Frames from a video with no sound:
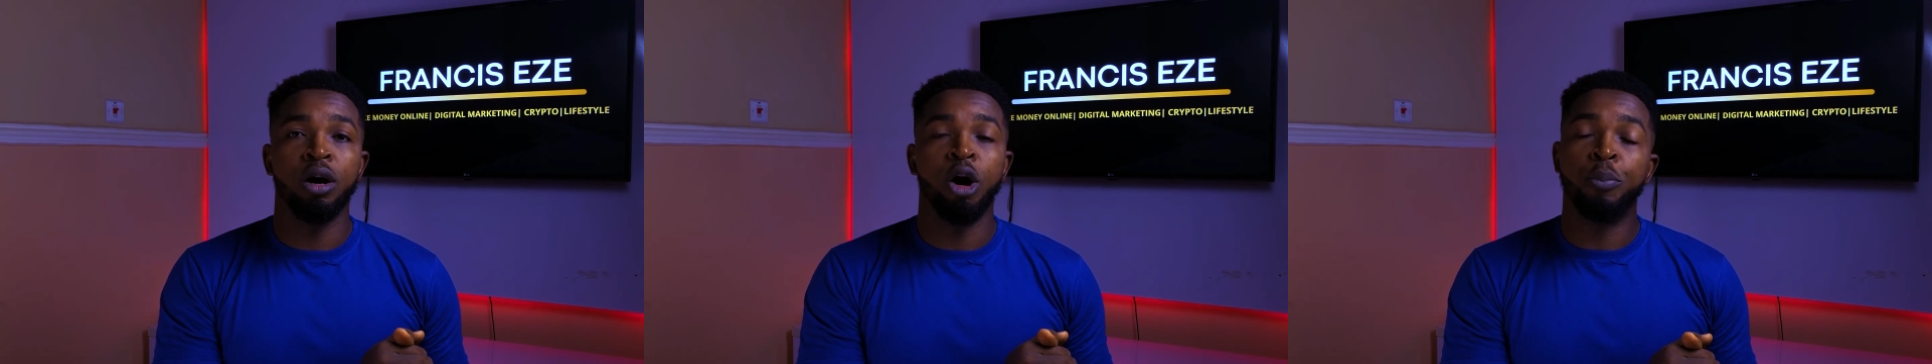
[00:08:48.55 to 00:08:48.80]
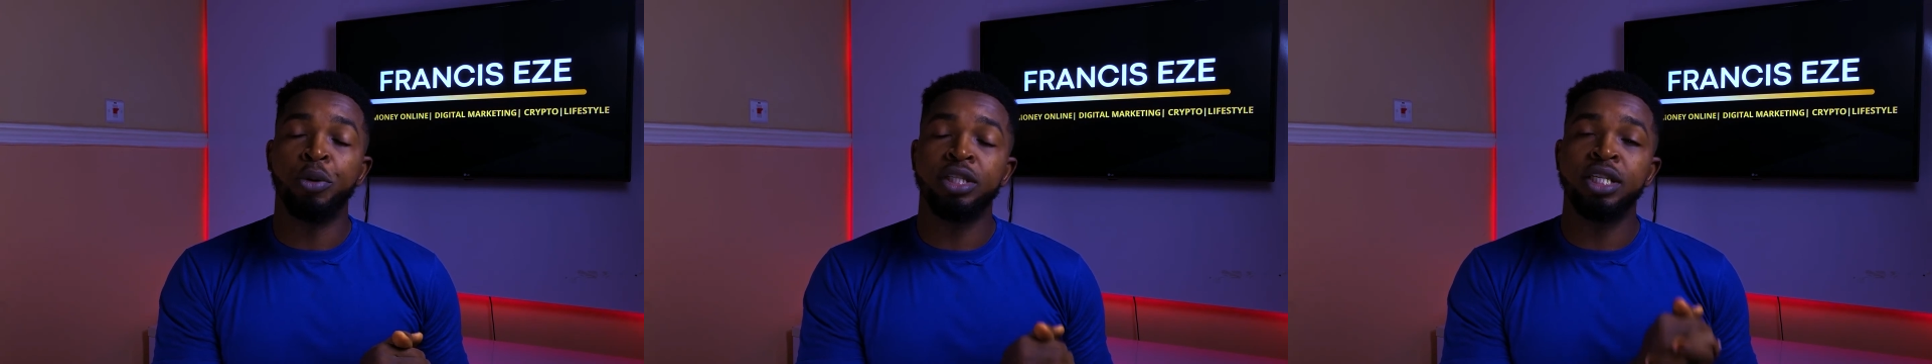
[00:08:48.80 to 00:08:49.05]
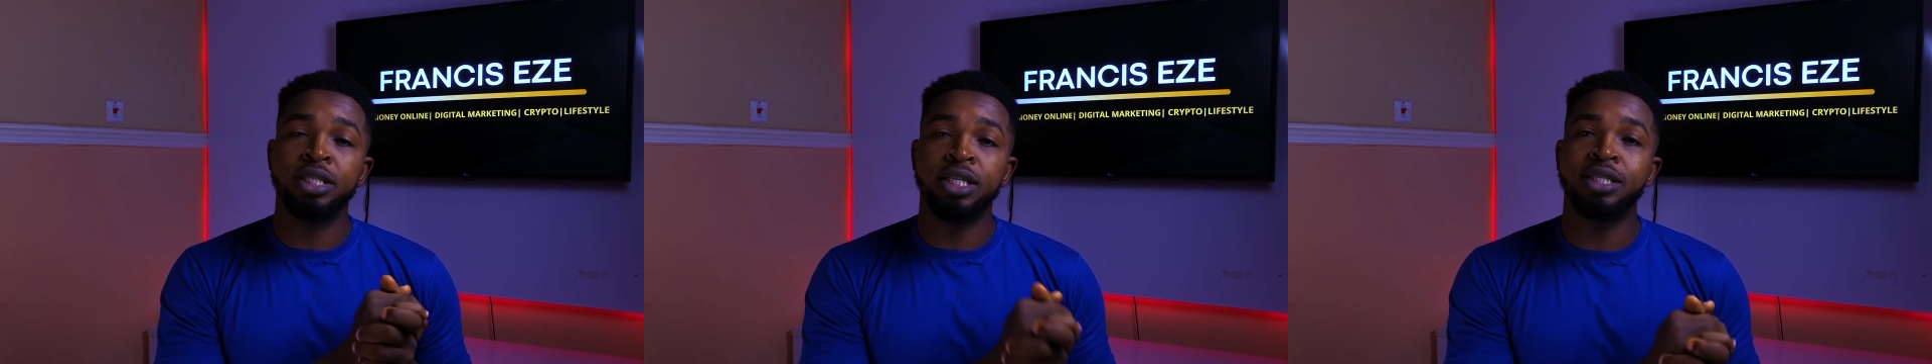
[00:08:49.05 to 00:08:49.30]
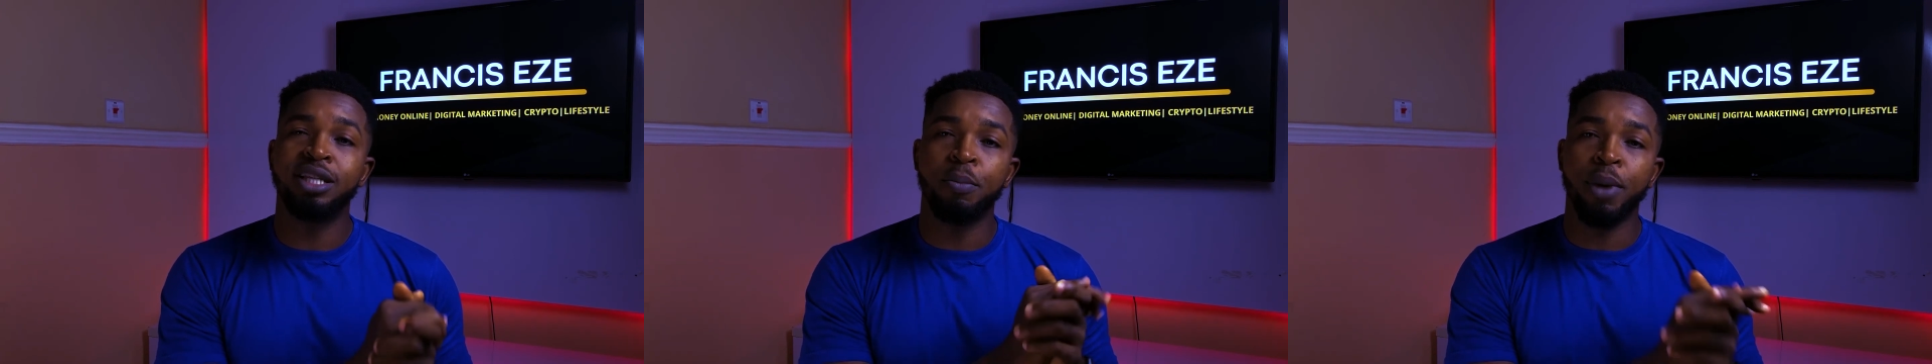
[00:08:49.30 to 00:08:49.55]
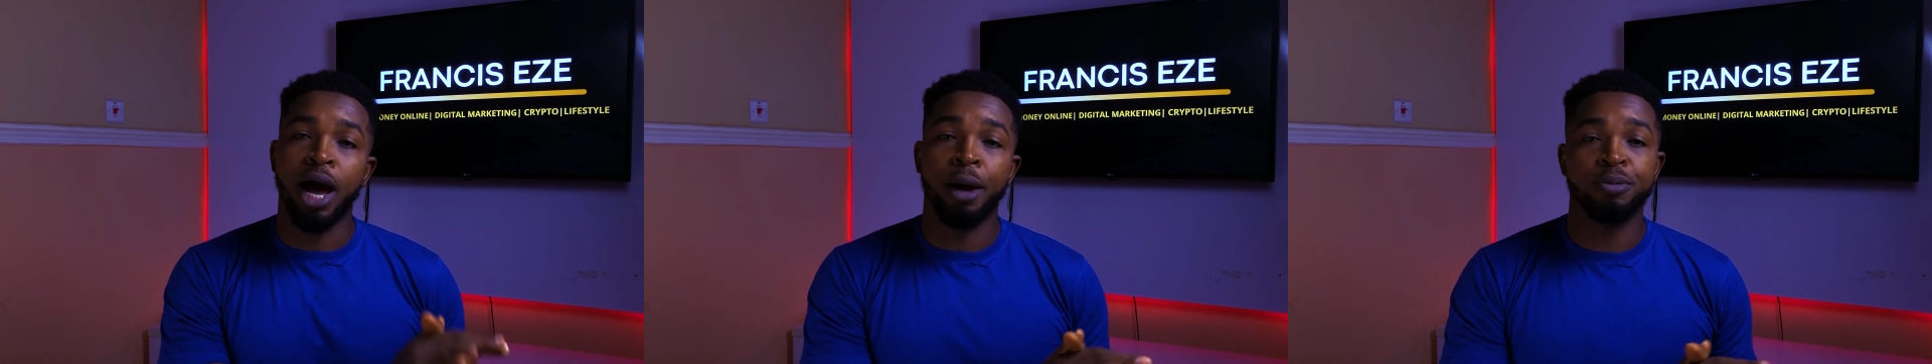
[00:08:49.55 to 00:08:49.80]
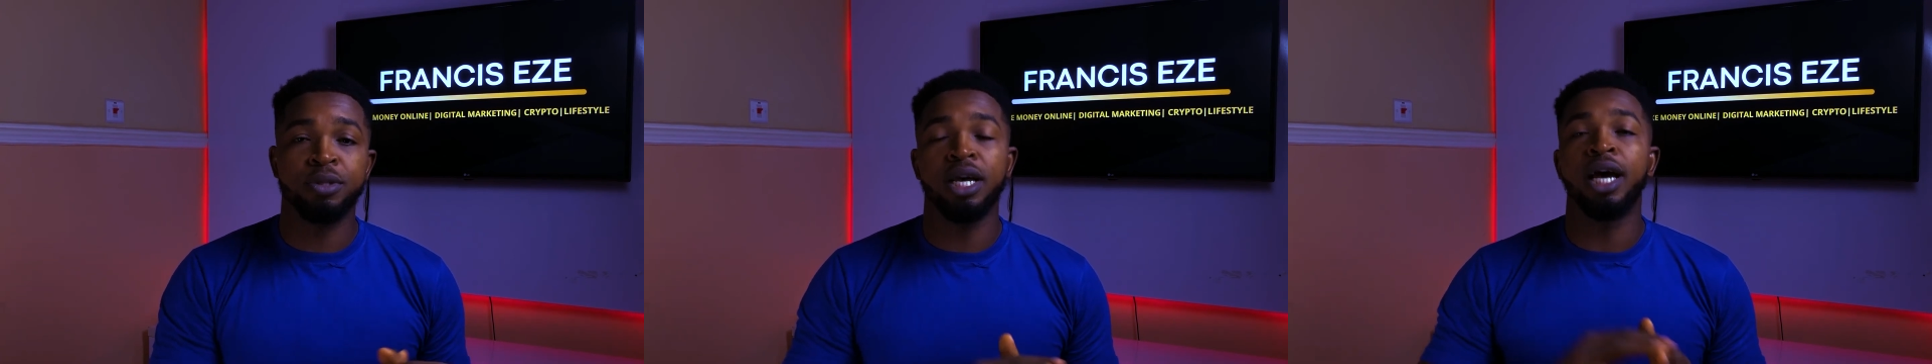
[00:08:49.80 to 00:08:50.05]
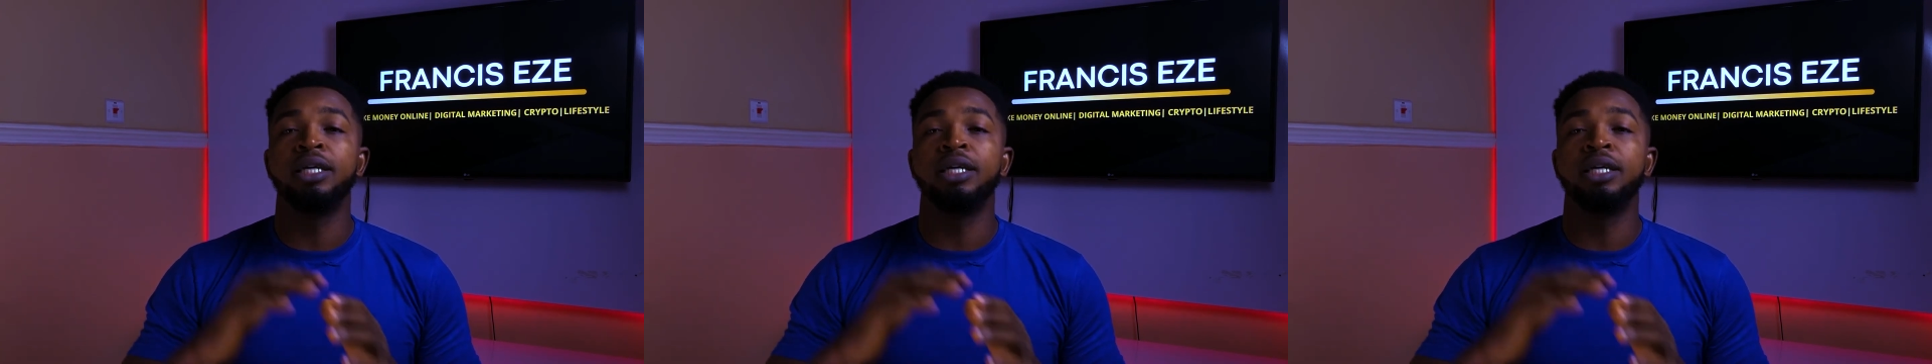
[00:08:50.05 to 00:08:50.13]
operating system apps